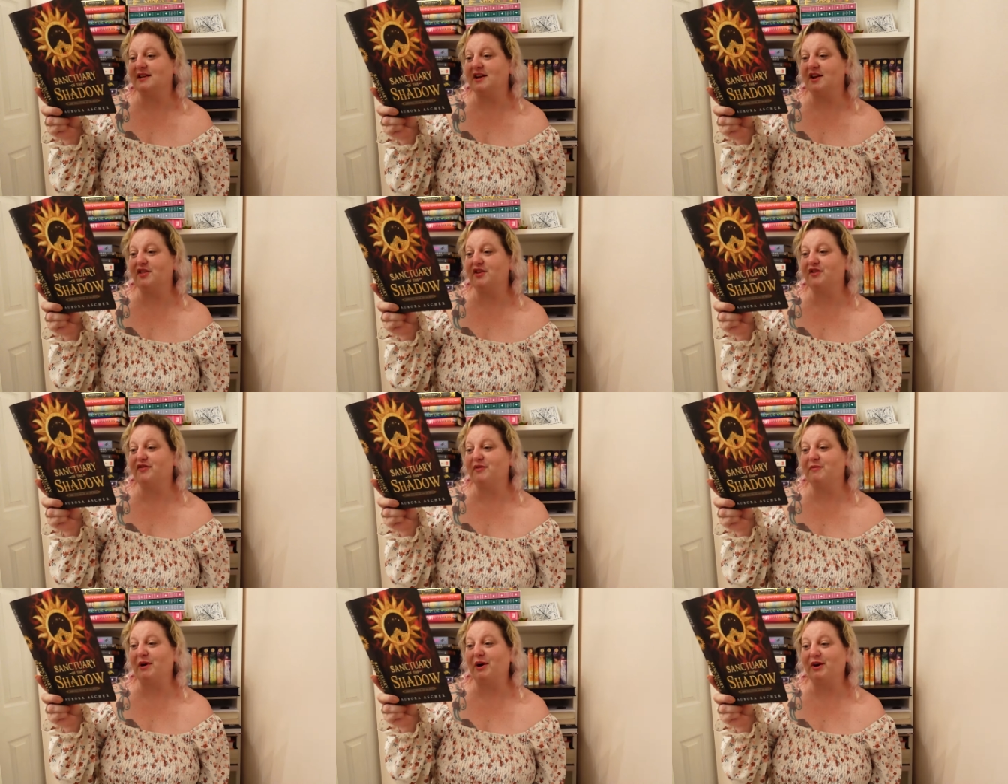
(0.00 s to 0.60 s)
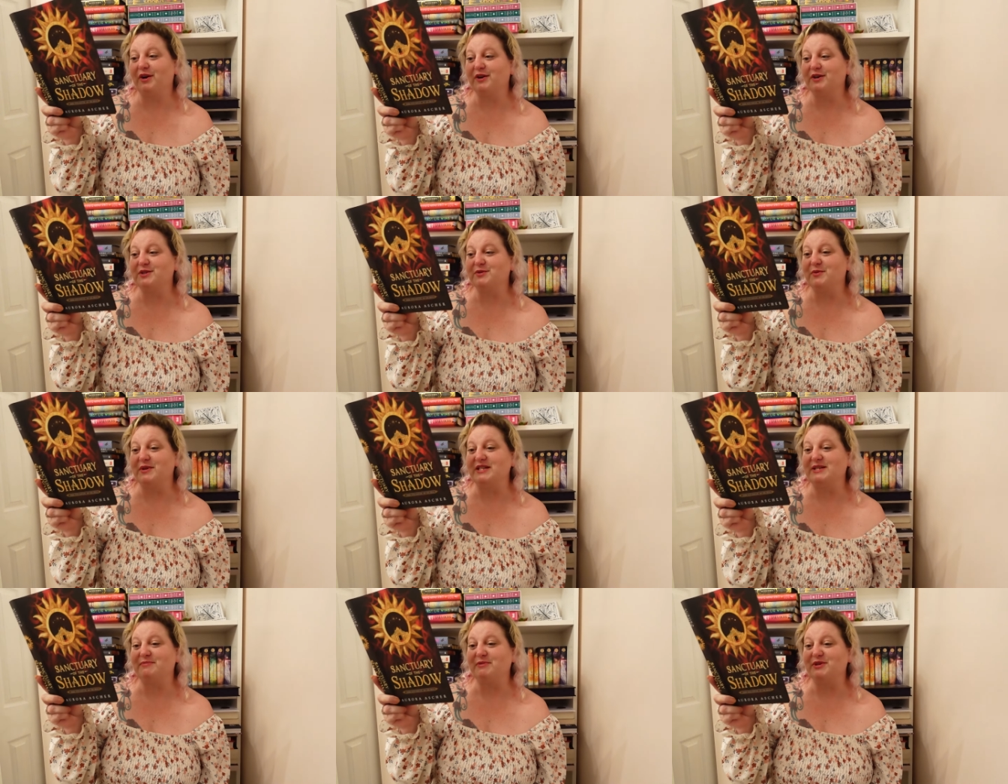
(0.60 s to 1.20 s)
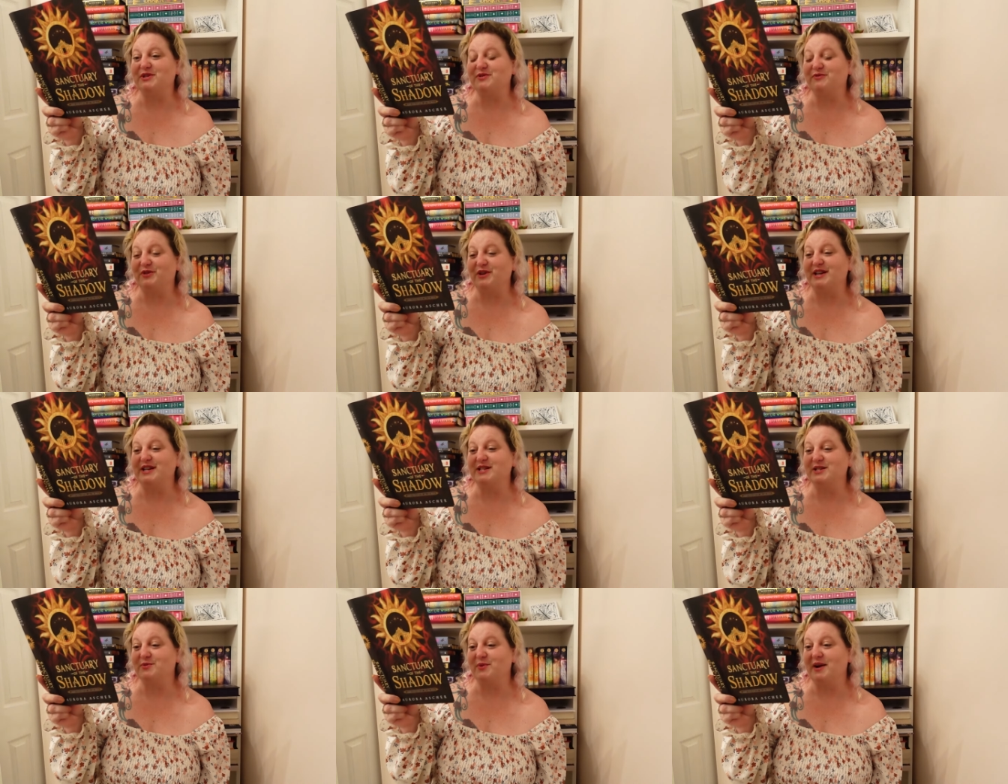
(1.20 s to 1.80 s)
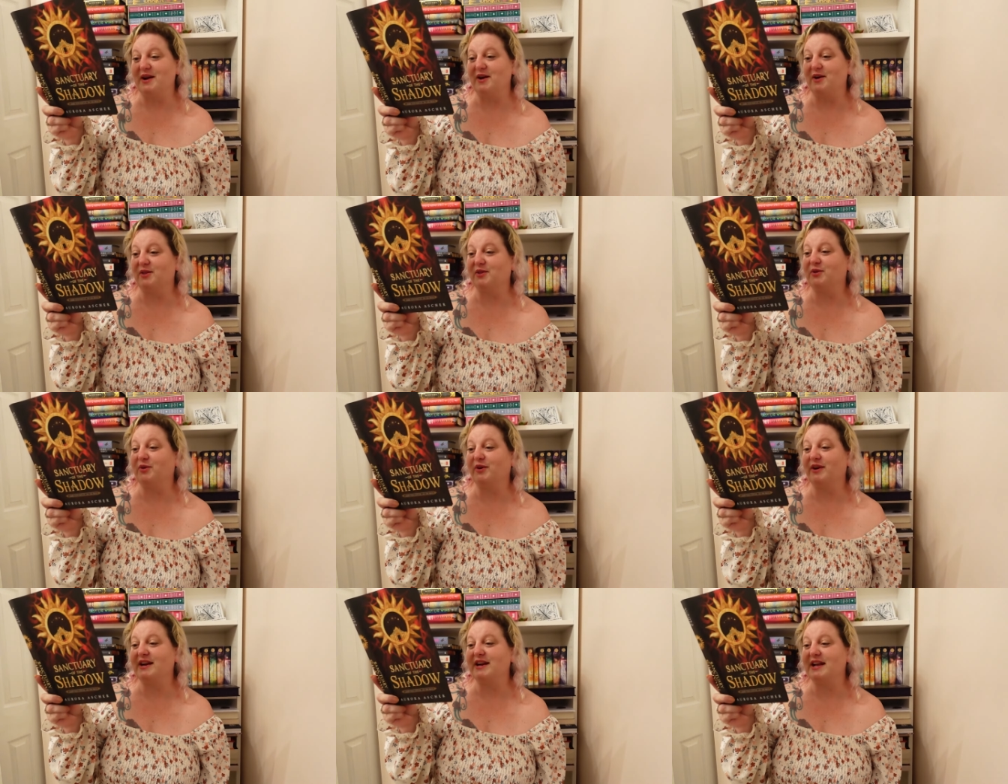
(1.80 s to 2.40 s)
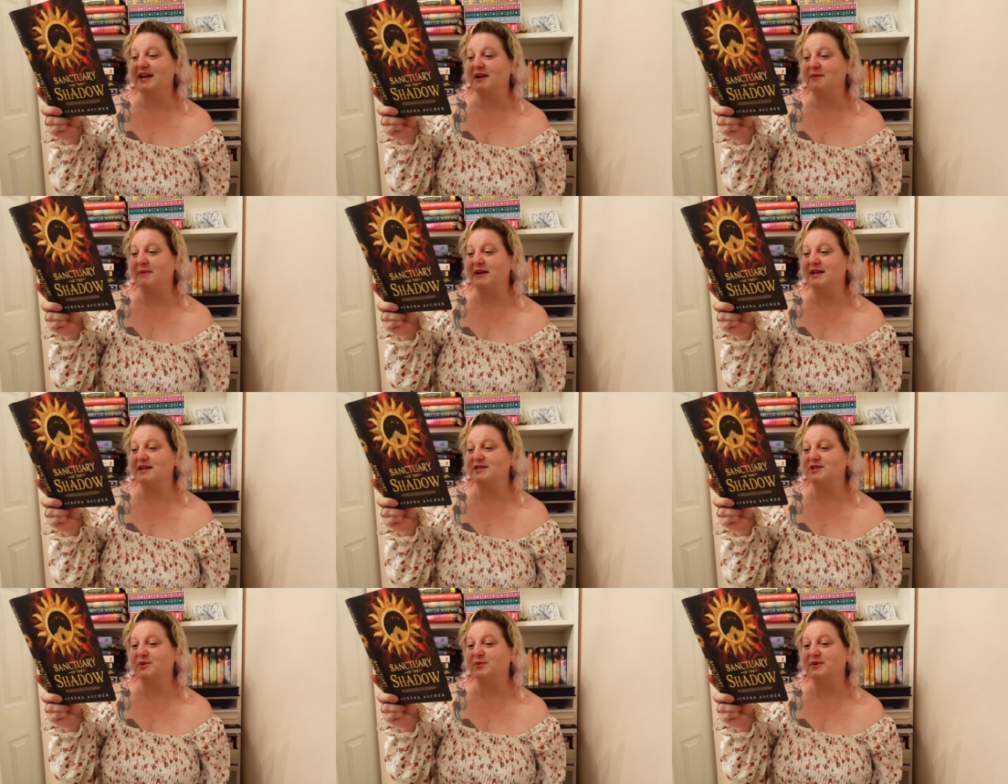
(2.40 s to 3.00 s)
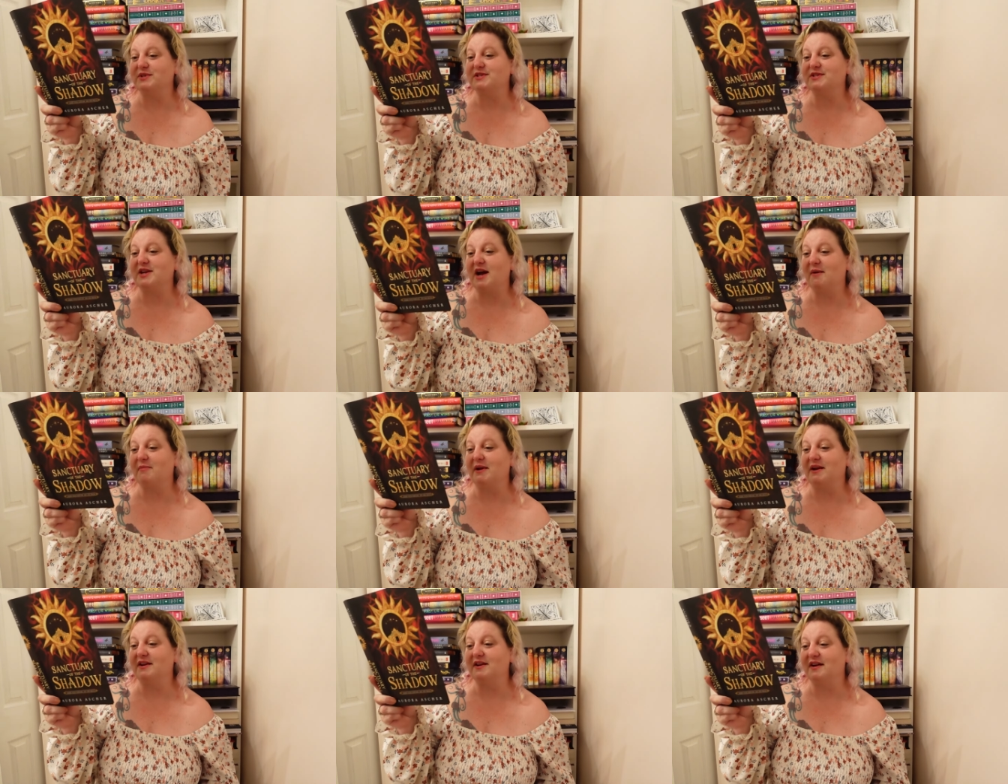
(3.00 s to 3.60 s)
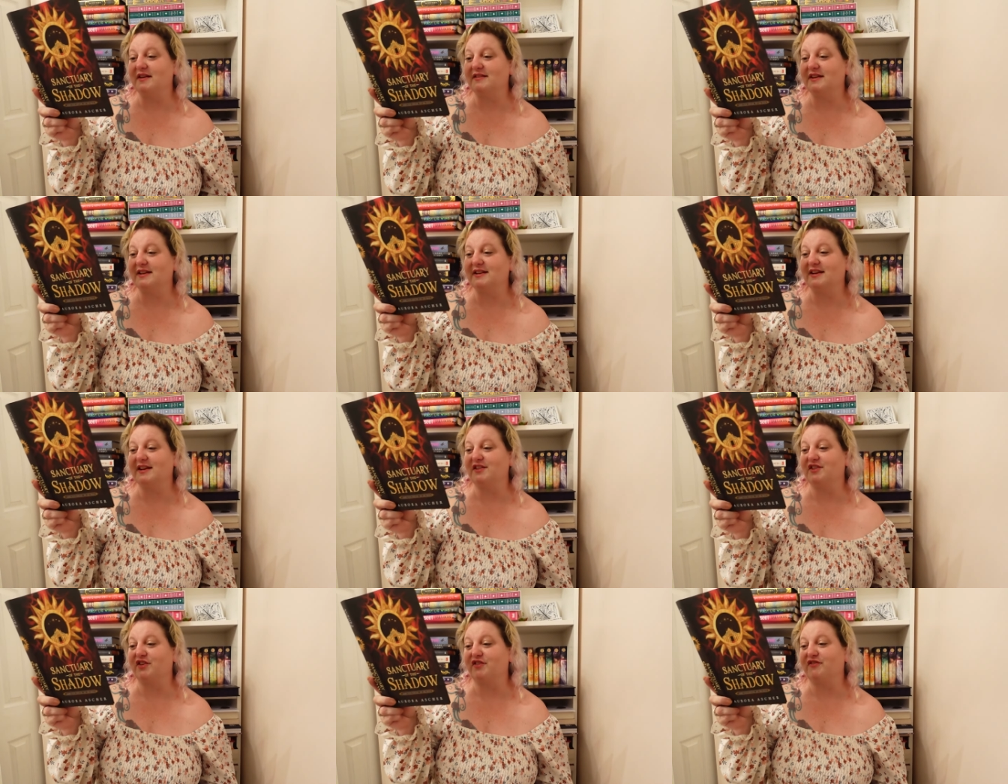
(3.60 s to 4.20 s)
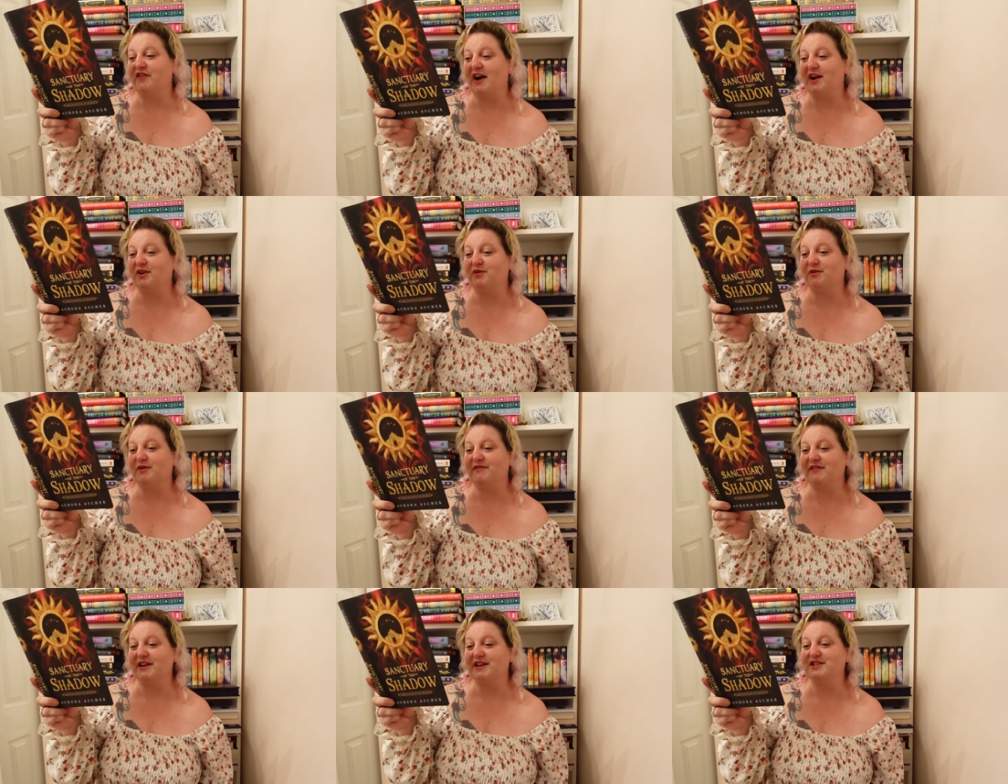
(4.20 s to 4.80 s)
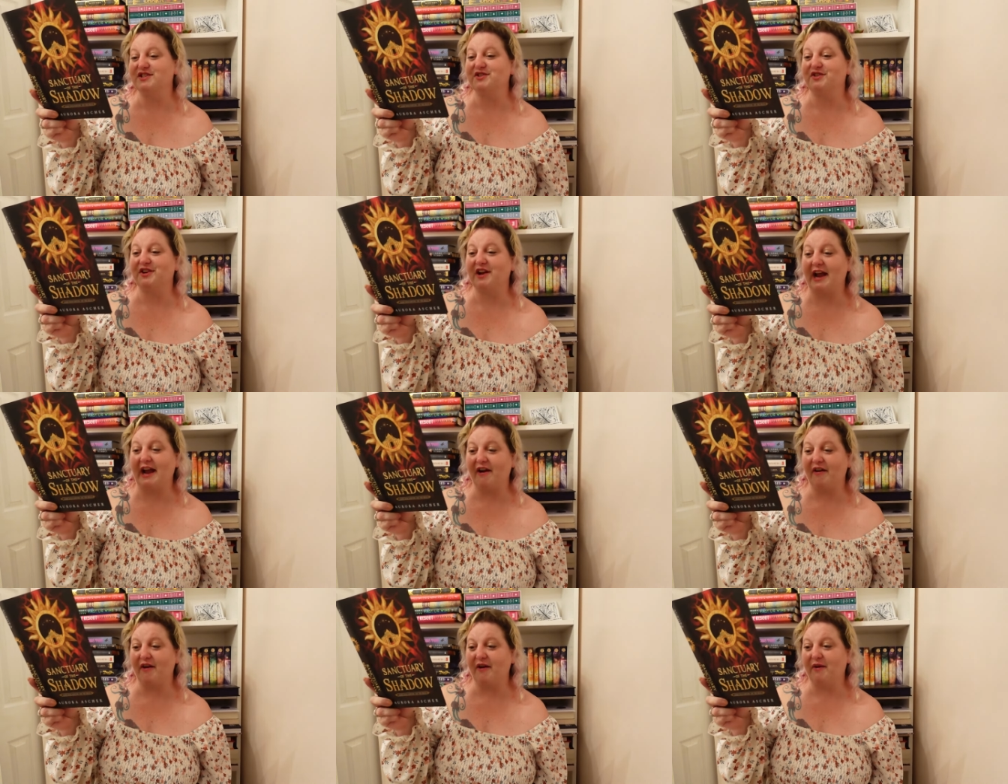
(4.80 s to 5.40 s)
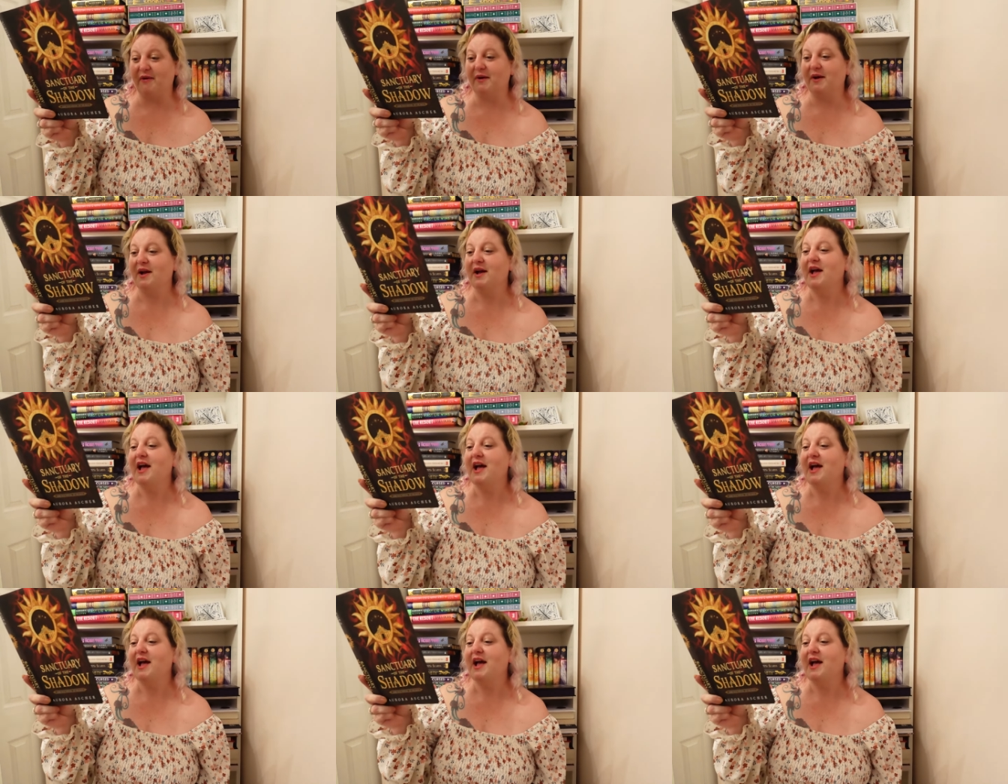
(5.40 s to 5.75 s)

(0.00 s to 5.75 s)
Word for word: another from hers whispers free as well, luring enemies who will stop at nothing to get their final revenge on Harrow.